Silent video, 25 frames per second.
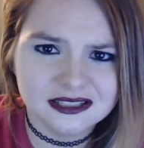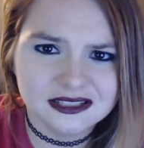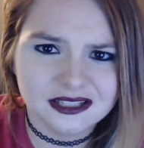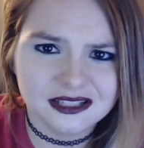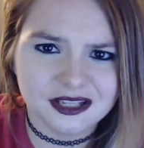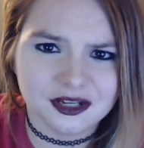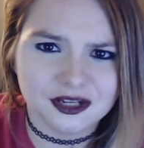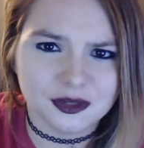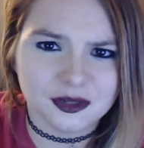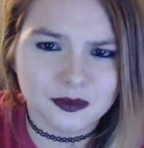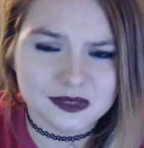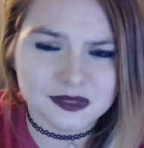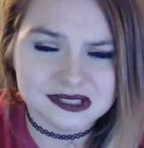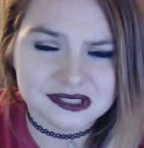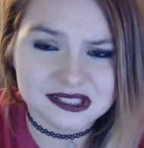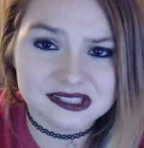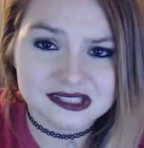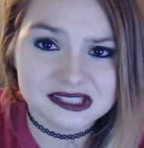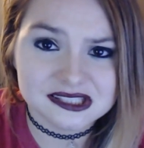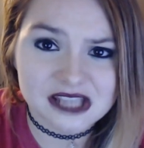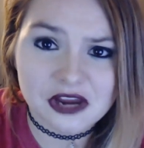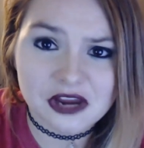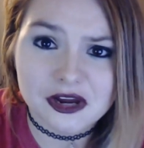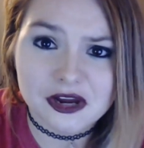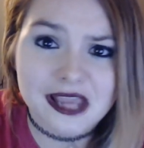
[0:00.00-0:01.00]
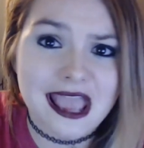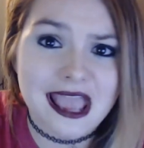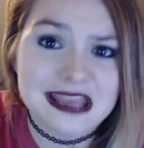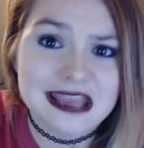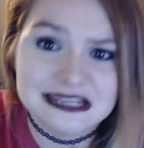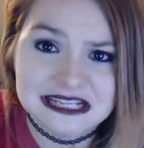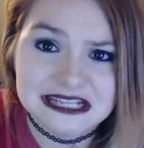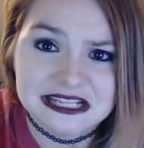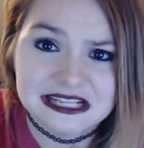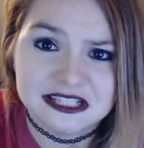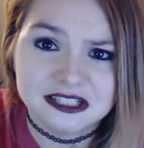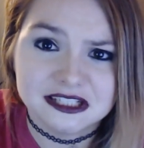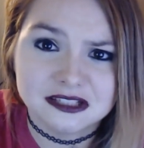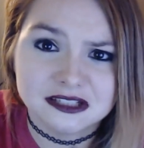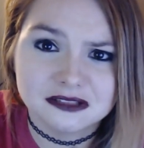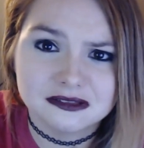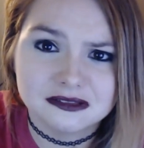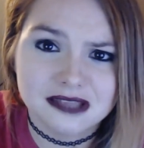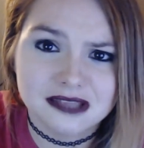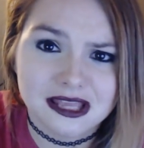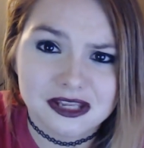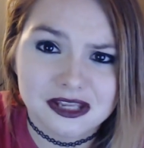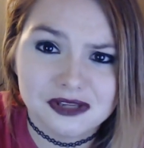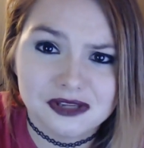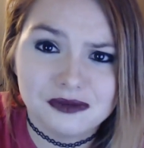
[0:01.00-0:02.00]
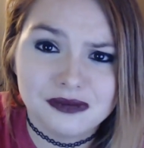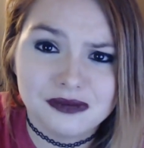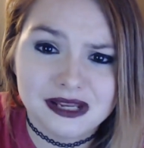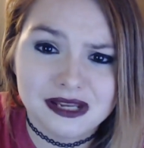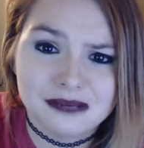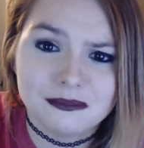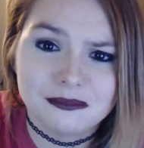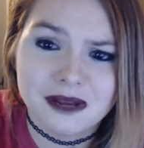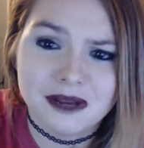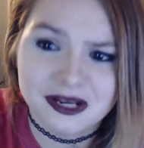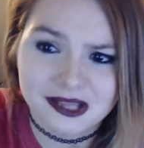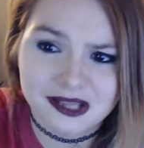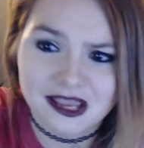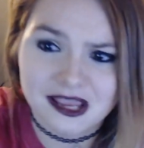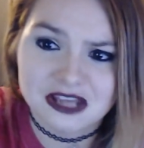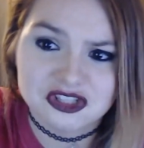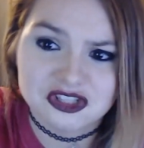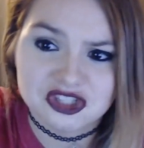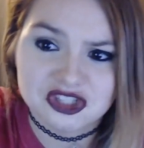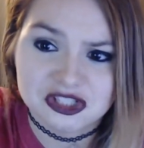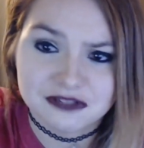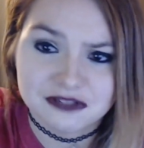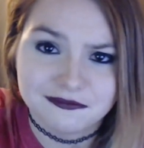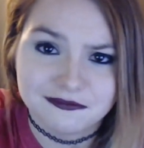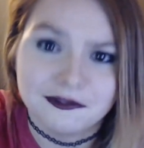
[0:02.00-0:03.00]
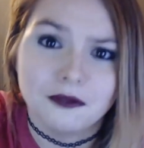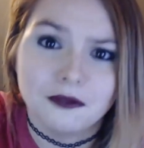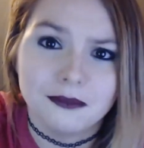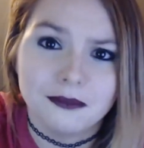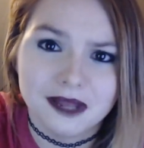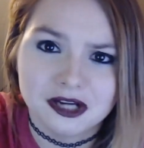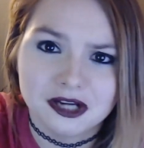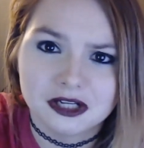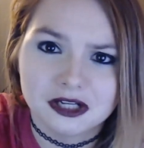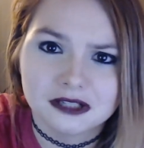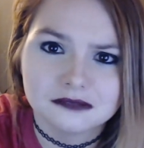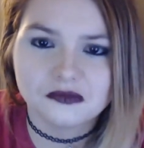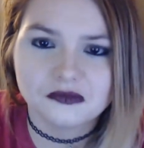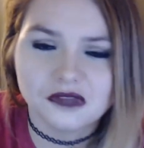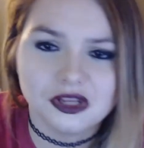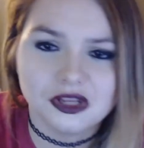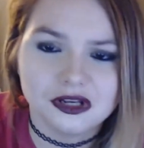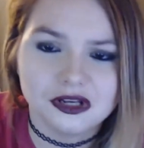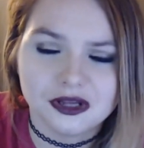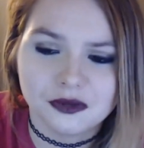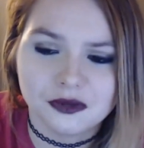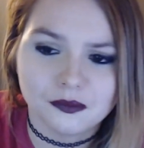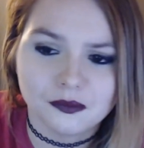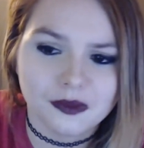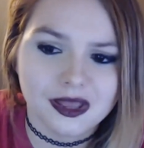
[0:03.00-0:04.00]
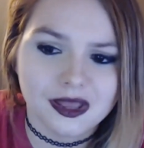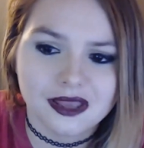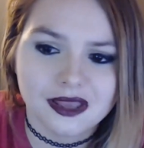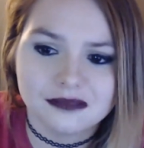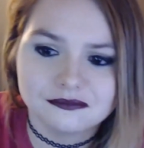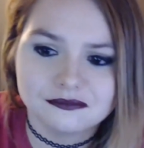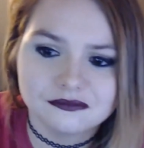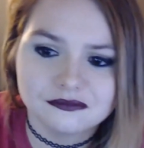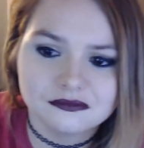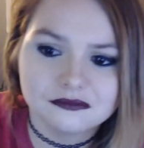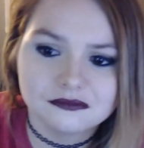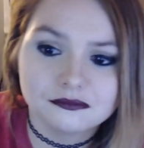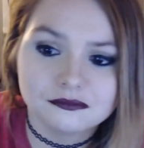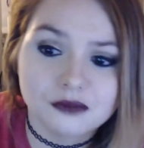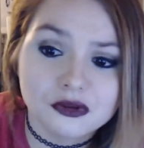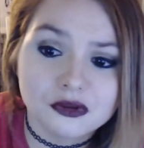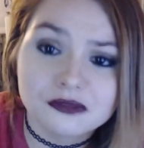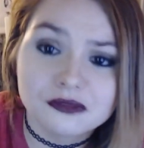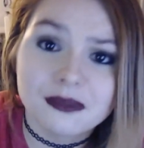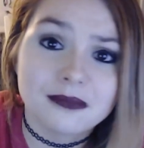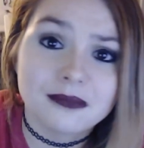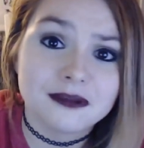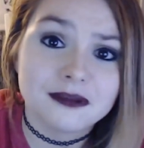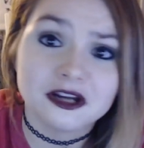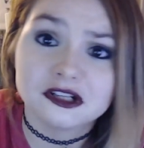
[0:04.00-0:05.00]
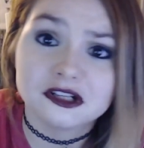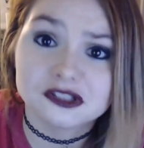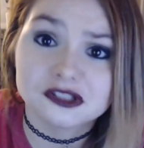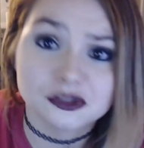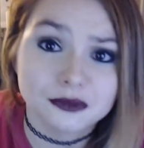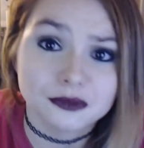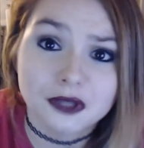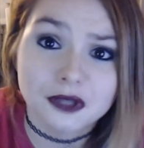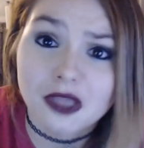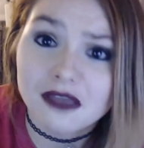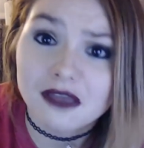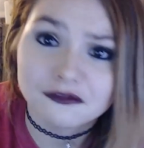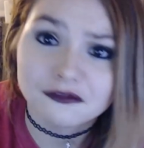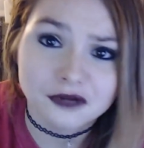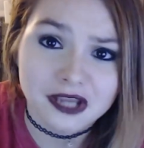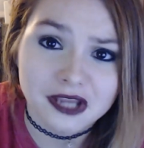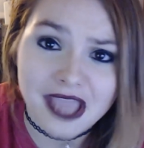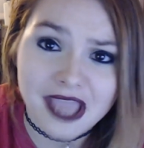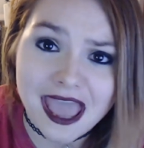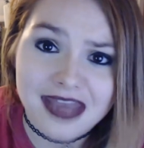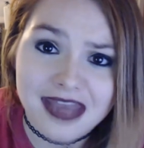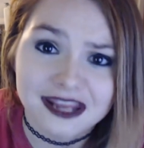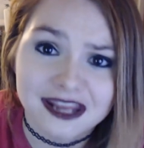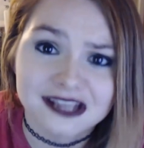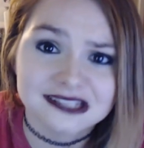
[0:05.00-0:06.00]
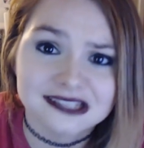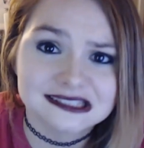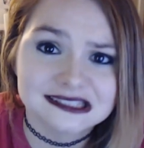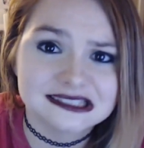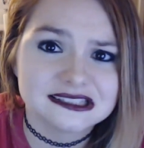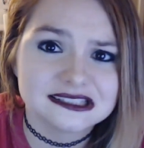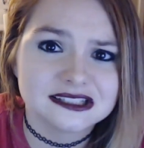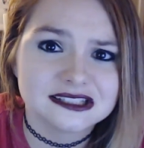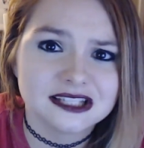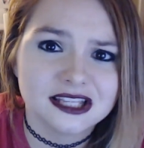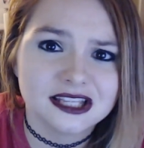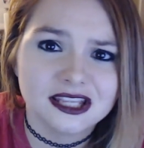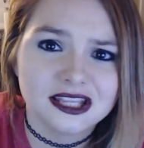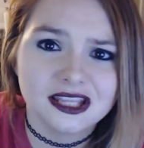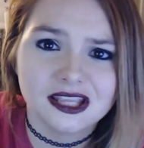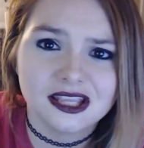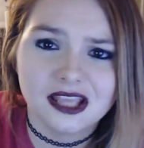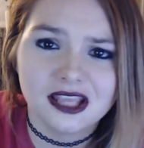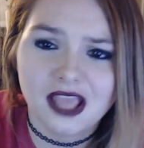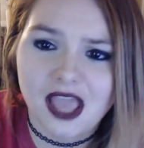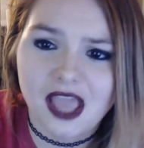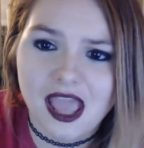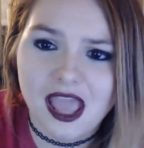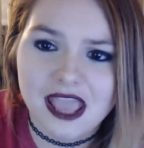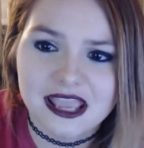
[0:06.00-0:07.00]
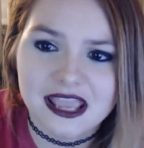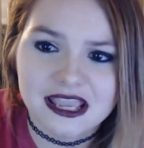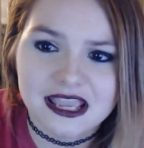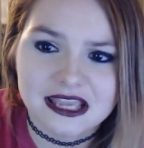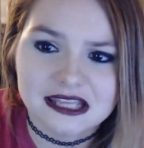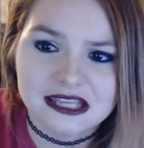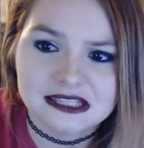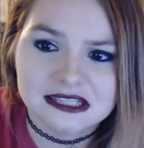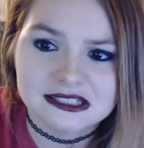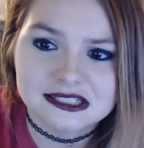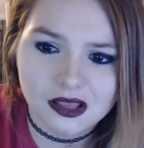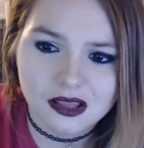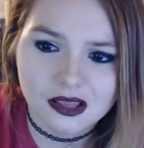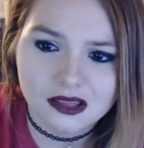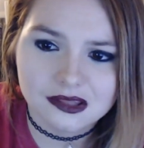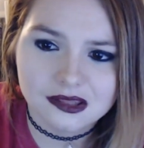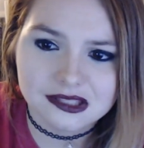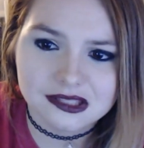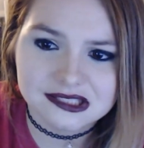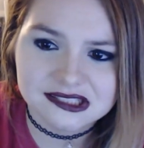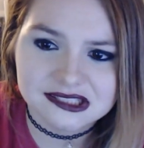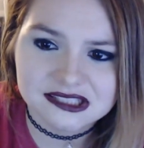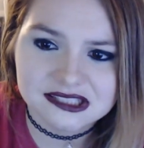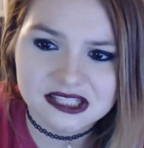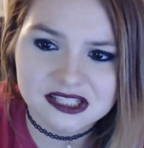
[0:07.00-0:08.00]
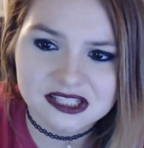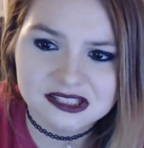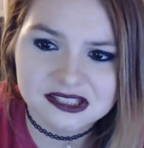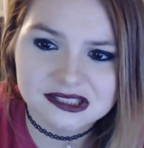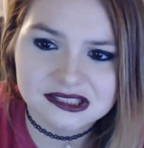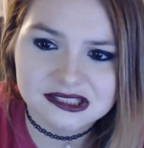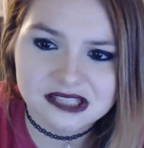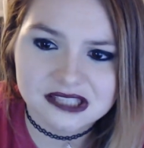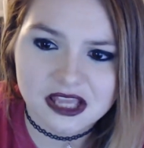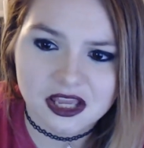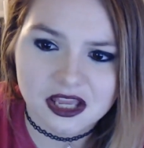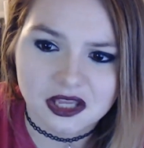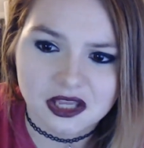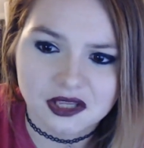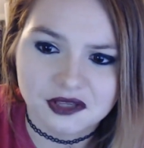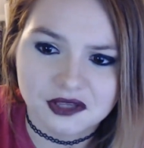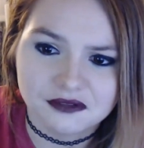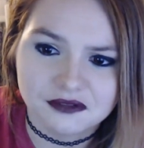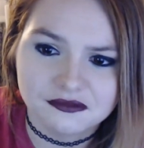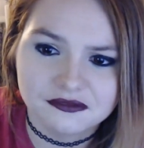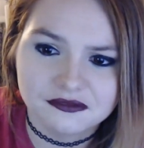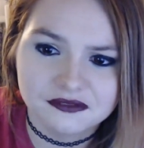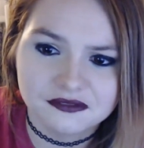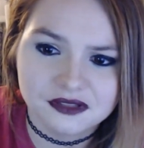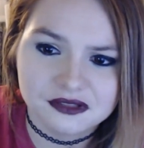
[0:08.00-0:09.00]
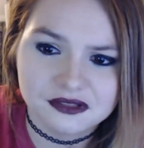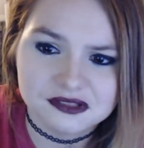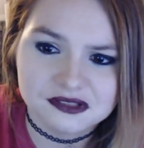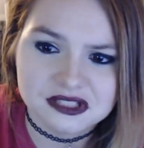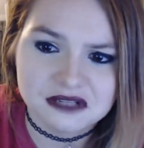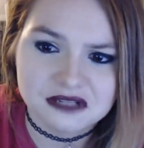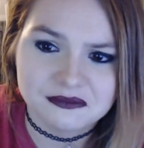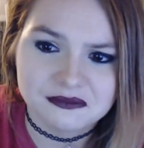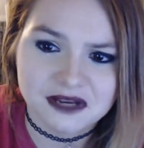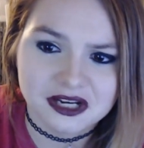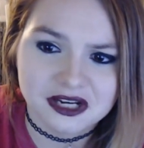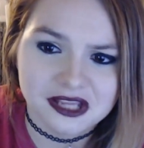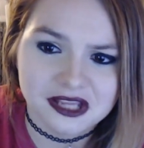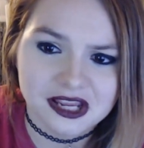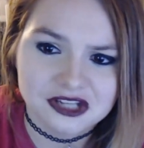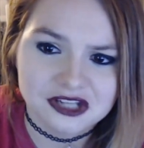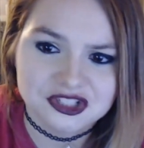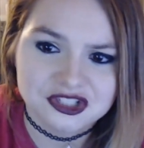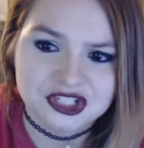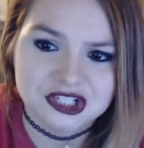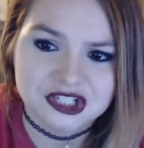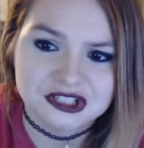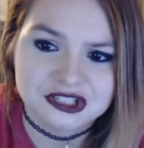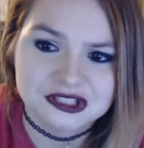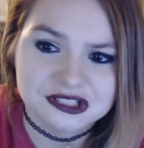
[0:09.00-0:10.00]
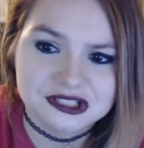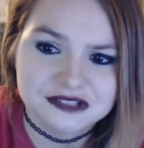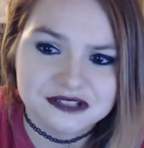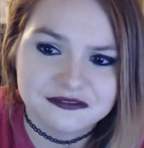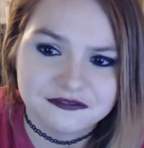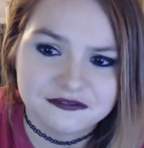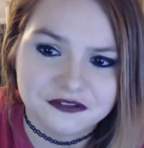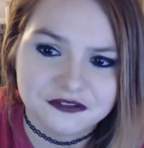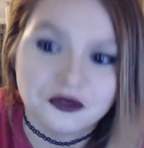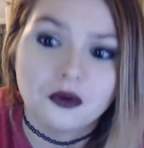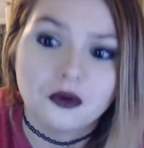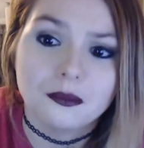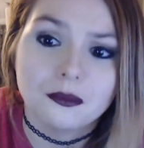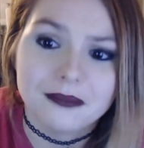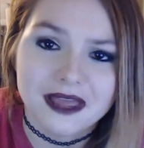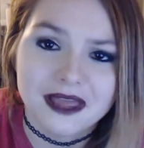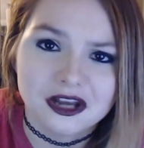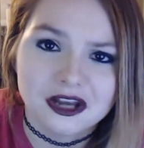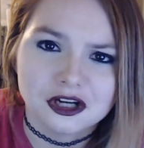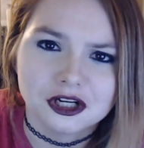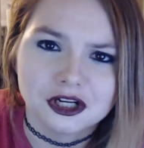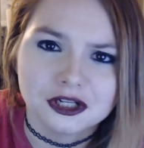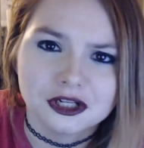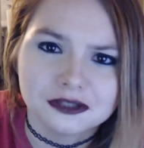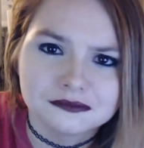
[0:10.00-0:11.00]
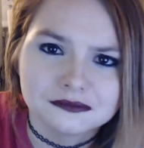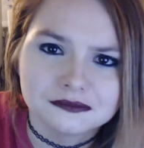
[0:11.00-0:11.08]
You know, it's a scary idea that you need medication to feel better. You know, both my parents are recovering addicts, and the sense of using medication to feel better